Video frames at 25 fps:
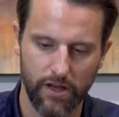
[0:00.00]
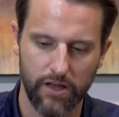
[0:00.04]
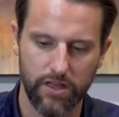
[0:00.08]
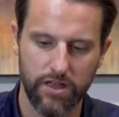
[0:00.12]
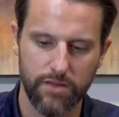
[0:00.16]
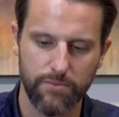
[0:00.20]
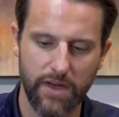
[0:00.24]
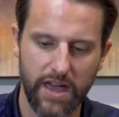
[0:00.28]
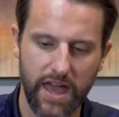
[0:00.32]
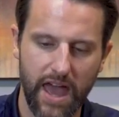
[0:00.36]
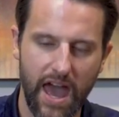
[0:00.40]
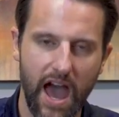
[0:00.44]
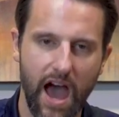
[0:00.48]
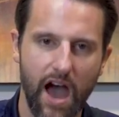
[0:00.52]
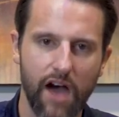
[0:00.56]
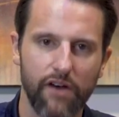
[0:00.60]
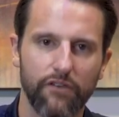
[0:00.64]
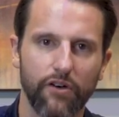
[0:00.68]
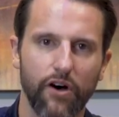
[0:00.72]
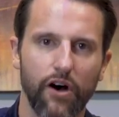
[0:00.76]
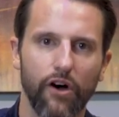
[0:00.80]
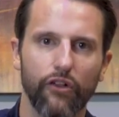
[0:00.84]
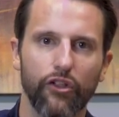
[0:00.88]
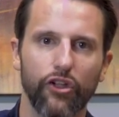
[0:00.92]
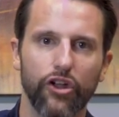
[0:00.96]
You may
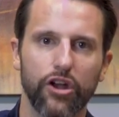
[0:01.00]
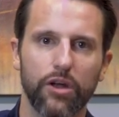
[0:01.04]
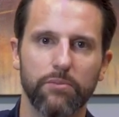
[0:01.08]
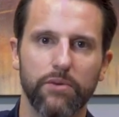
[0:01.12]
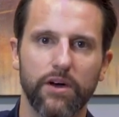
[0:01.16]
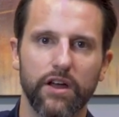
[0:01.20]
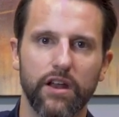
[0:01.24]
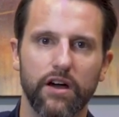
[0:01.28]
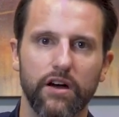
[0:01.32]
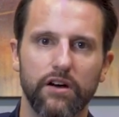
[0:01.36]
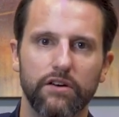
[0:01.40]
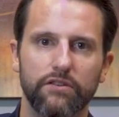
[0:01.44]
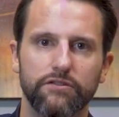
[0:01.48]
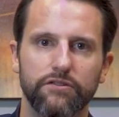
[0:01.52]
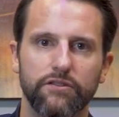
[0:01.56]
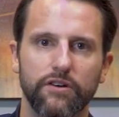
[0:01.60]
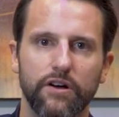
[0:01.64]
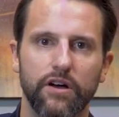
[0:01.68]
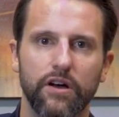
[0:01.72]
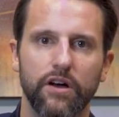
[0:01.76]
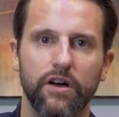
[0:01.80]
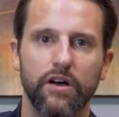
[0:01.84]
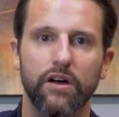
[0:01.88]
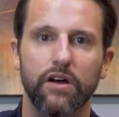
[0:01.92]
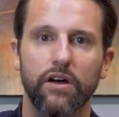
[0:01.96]
have a little bit of
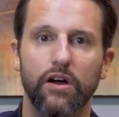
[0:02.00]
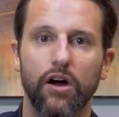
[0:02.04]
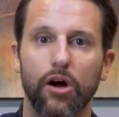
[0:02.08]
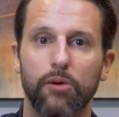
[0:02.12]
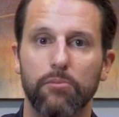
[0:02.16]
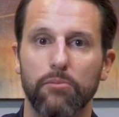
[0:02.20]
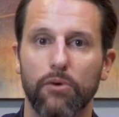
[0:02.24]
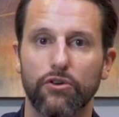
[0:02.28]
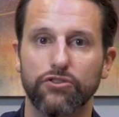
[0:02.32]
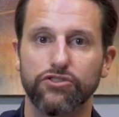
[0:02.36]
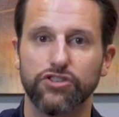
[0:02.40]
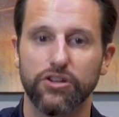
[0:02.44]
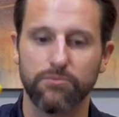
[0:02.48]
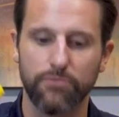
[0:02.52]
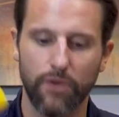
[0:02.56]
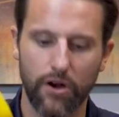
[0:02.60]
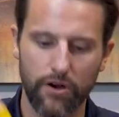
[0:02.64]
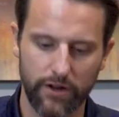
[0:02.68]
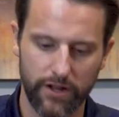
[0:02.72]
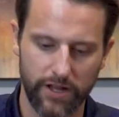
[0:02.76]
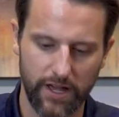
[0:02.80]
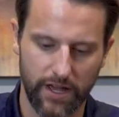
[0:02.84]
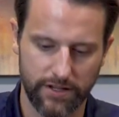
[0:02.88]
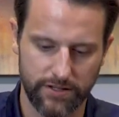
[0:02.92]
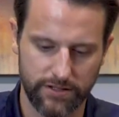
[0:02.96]
emerging
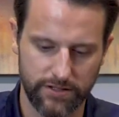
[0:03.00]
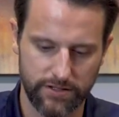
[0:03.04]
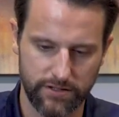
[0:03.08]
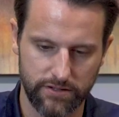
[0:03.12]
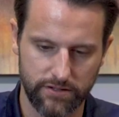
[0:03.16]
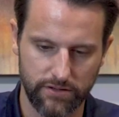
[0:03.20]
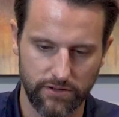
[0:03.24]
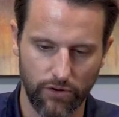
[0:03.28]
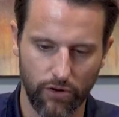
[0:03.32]
markets,